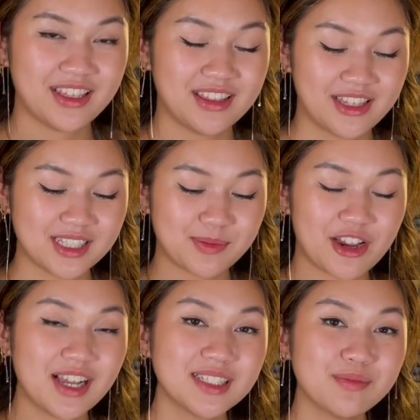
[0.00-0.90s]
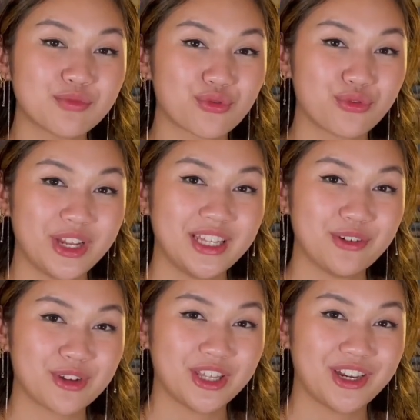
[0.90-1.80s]
this book has some really,
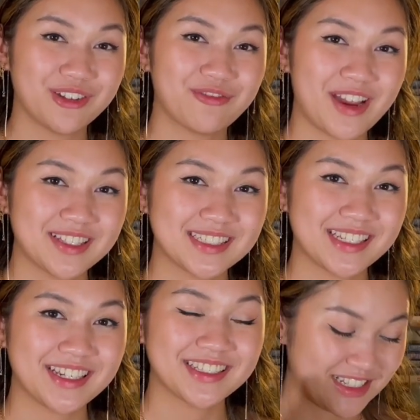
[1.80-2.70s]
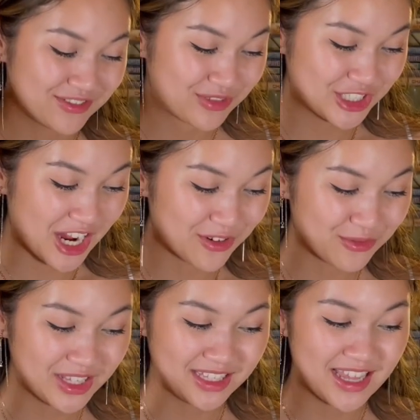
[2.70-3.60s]
really good fight scenes, which I
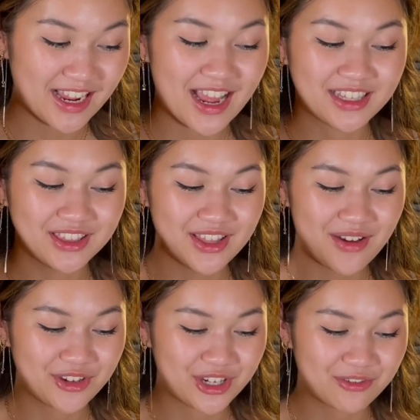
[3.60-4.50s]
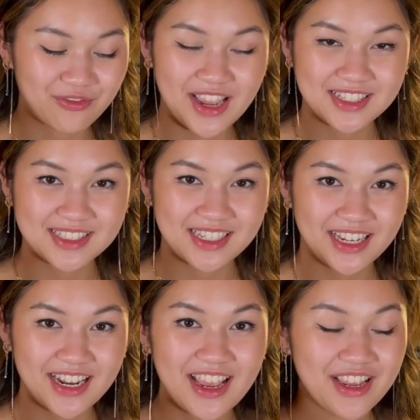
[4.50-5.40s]
really like. I love a good fight
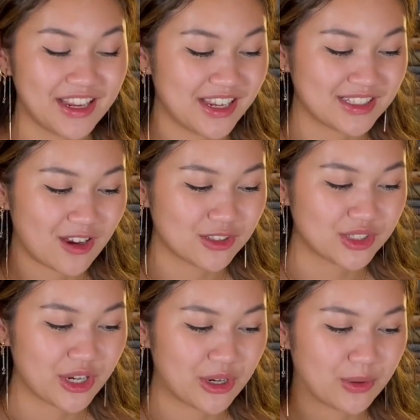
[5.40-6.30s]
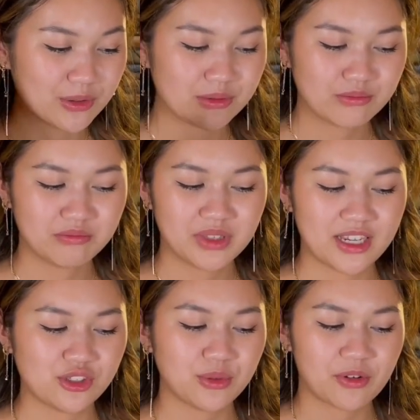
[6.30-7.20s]
scene. It's also like
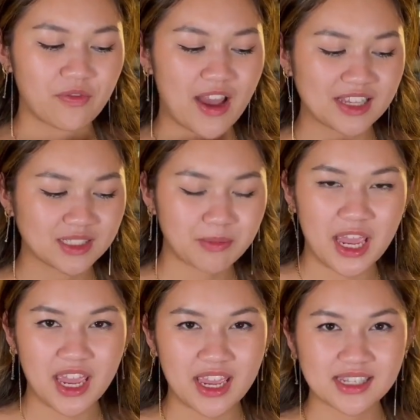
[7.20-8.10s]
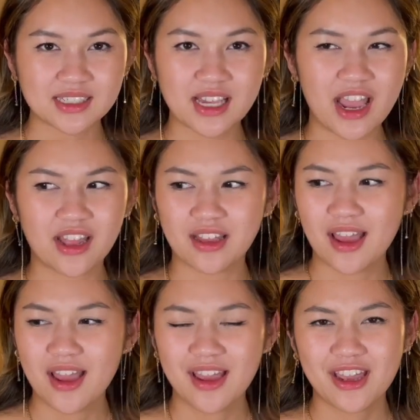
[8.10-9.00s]
super fast paced, and
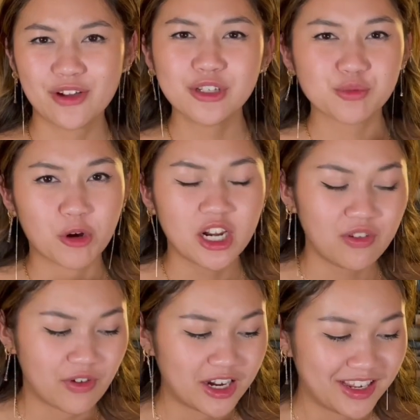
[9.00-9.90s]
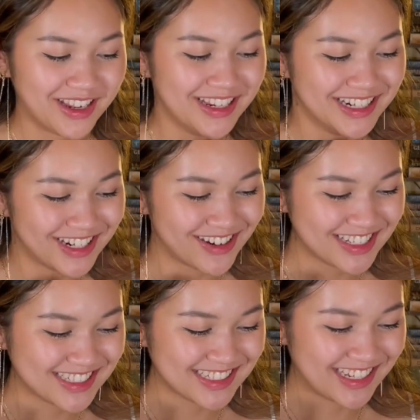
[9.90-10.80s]
it was pretty funny,
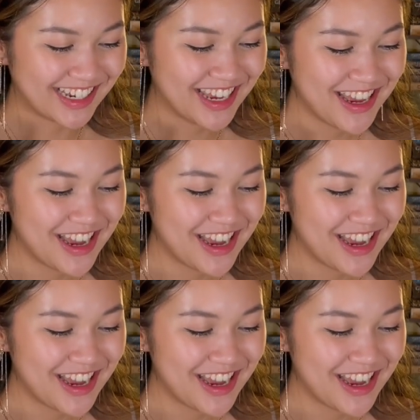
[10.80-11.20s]
honestly.